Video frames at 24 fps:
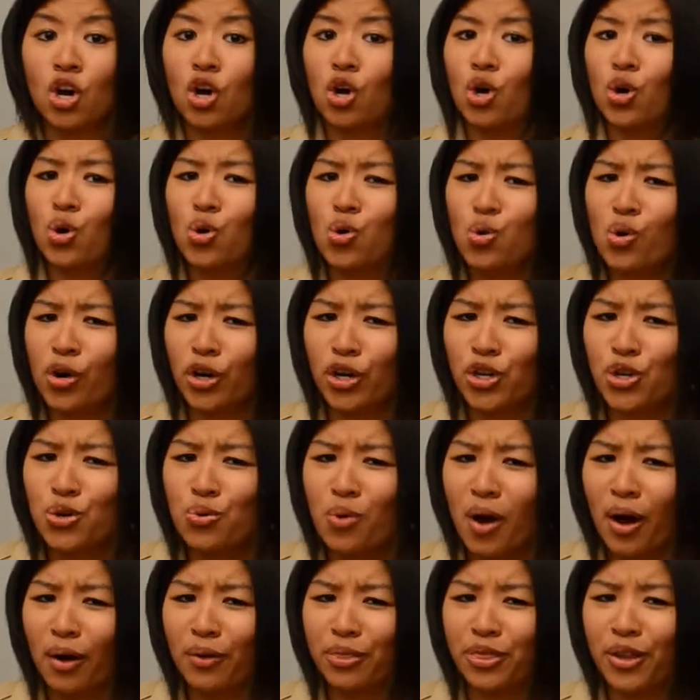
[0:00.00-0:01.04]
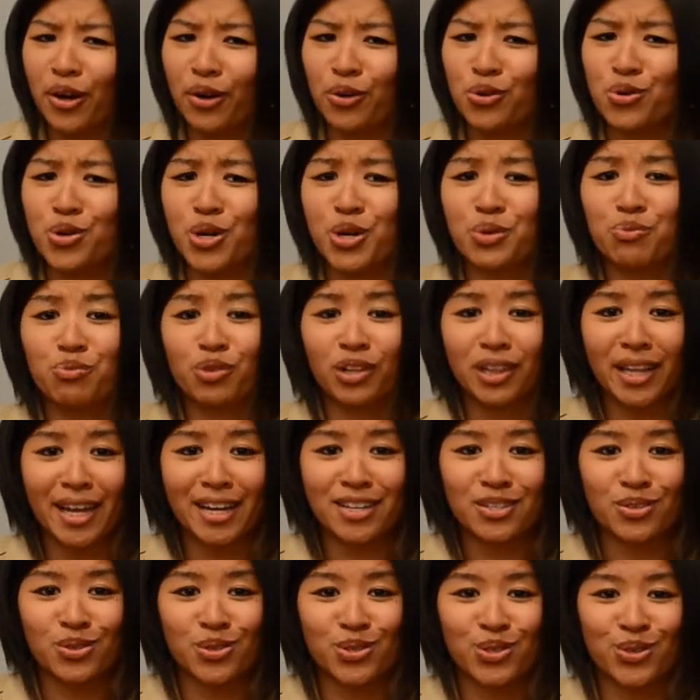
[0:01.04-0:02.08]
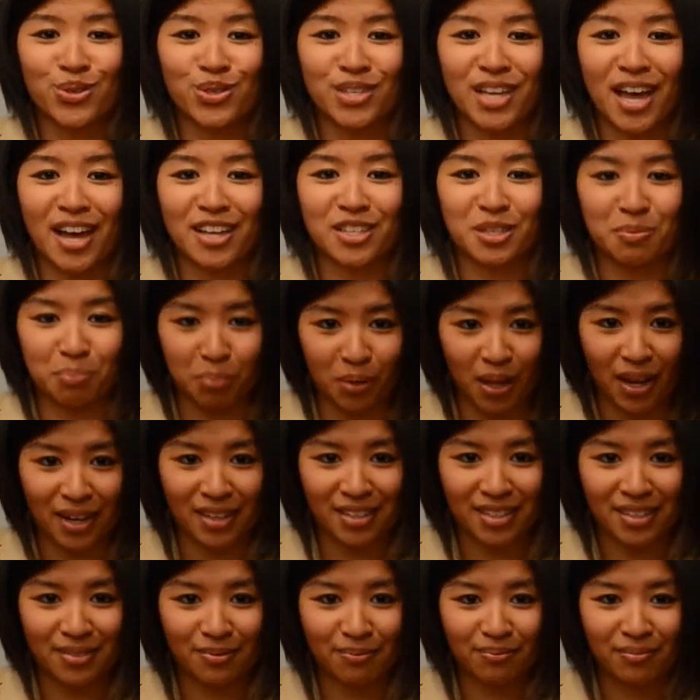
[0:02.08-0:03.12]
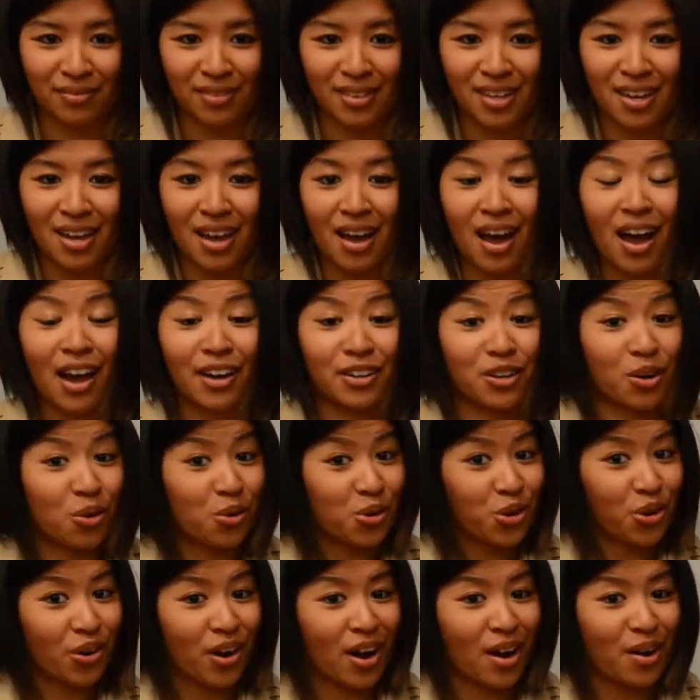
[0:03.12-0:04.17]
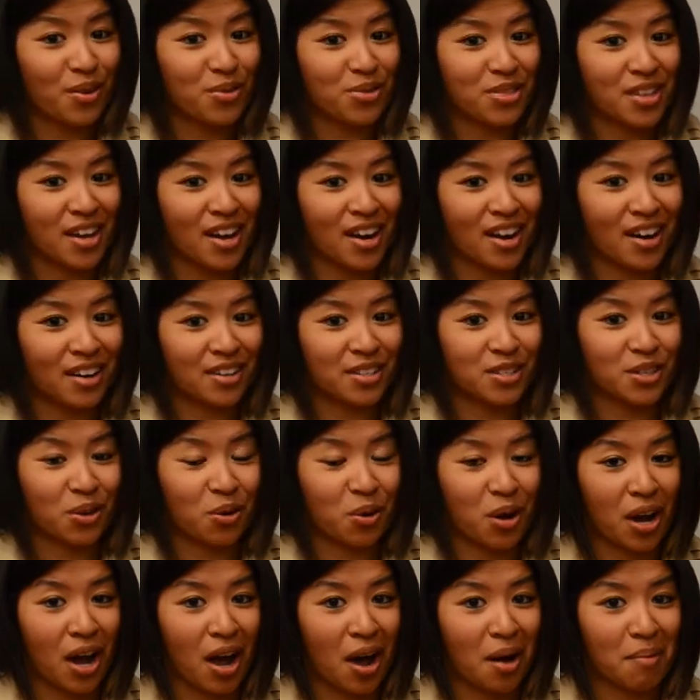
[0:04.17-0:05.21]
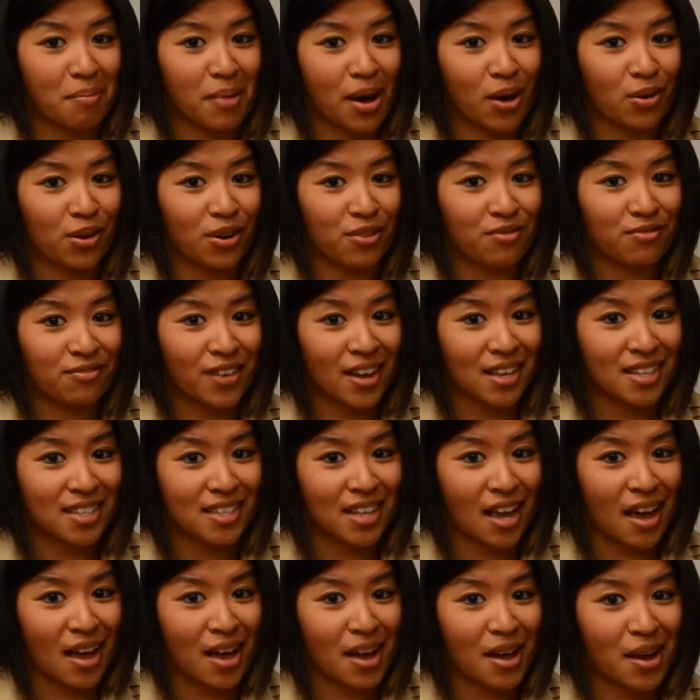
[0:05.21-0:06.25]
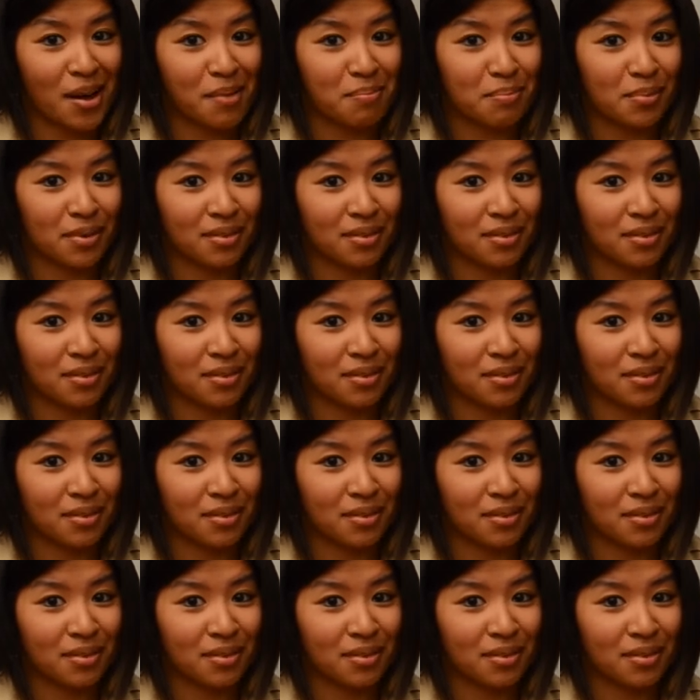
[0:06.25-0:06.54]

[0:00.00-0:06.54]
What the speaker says: Who are you out there who can relate to Suzanne's plight? I know you're out there, so come out and fess up.